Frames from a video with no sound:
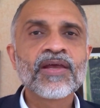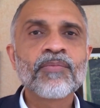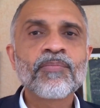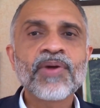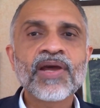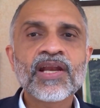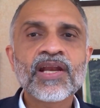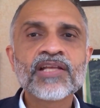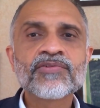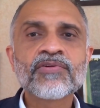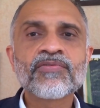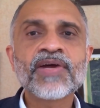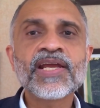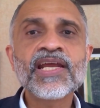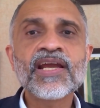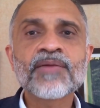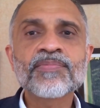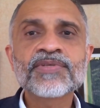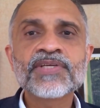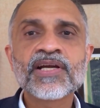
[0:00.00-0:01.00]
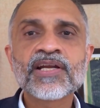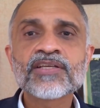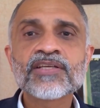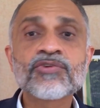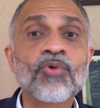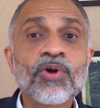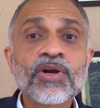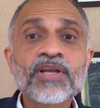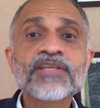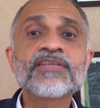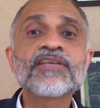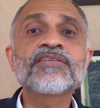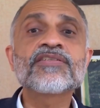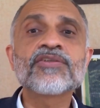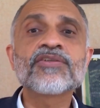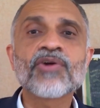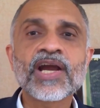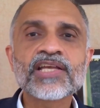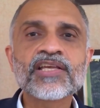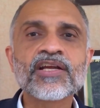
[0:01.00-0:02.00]
parents were very upset as, what is this
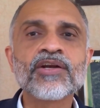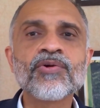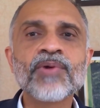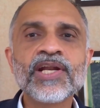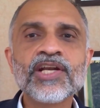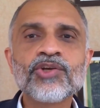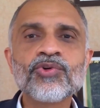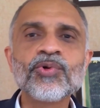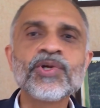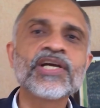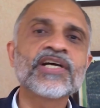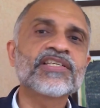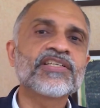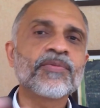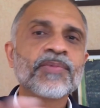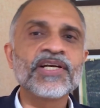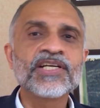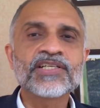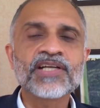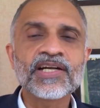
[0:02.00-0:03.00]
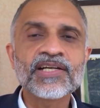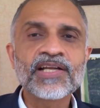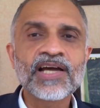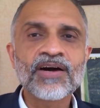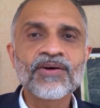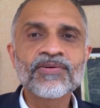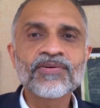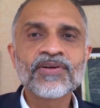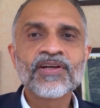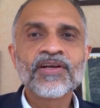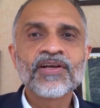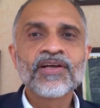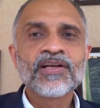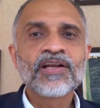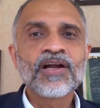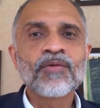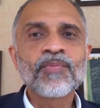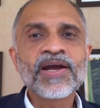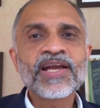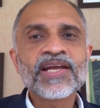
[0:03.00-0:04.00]
you guys are doing? 2 years you've been shut down.
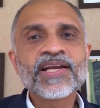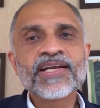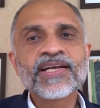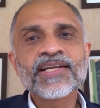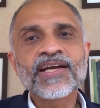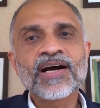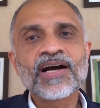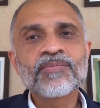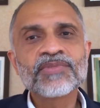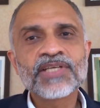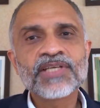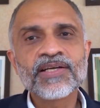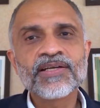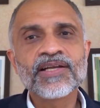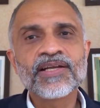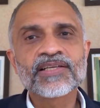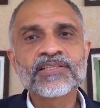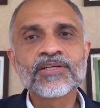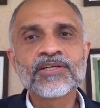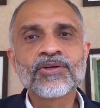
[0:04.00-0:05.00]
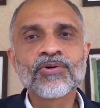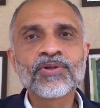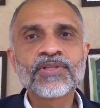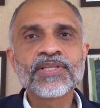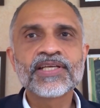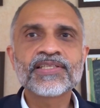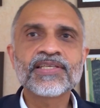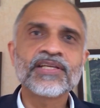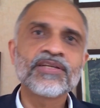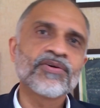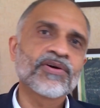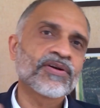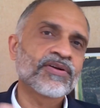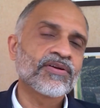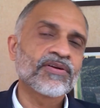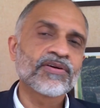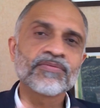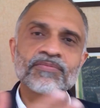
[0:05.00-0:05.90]
Now my kid comes and doesn't know this, and you're,